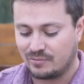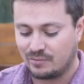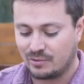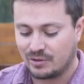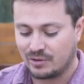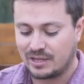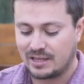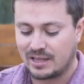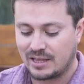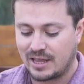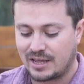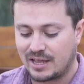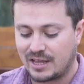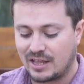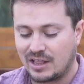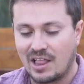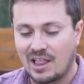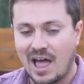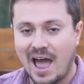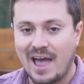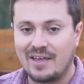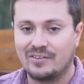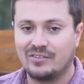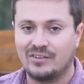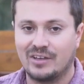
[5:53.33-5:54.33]
Really like
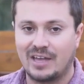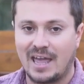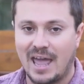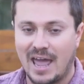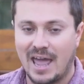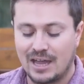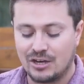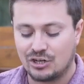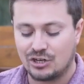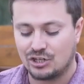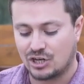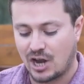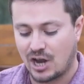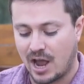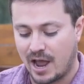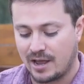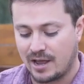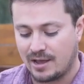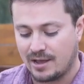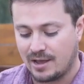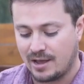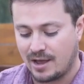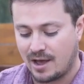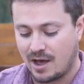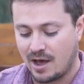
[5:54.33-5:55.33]
classic headshot
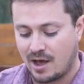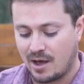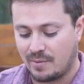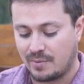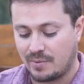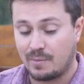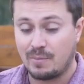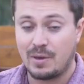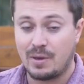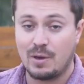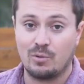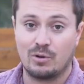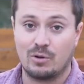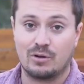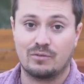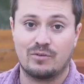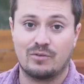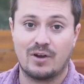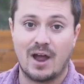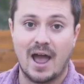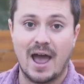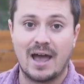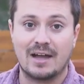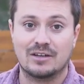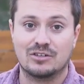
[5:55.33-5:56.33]
that may work
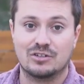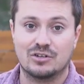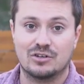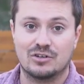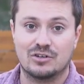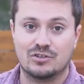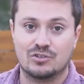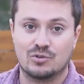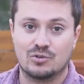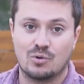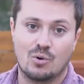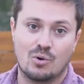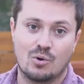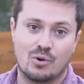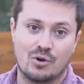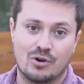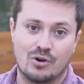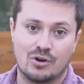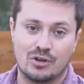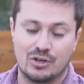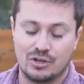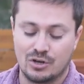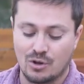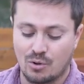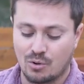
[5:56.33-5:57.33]
for actors or,
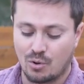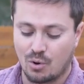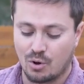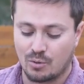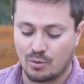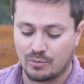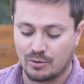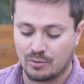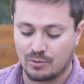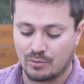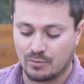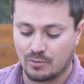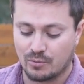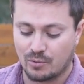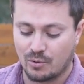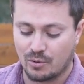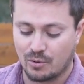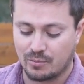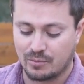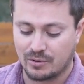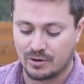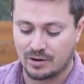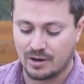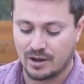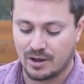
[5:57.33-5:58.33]
you know, corporate
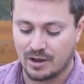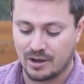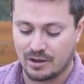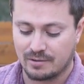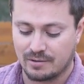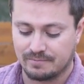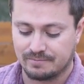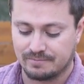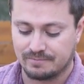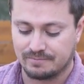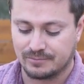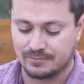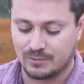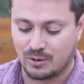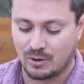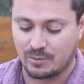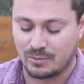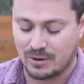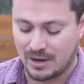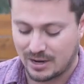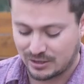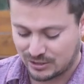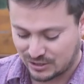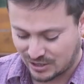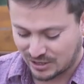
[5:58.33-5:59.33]

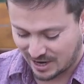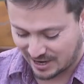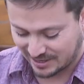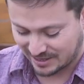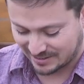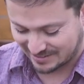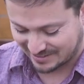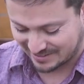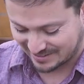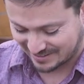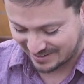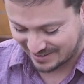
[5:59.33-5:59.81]
headshots.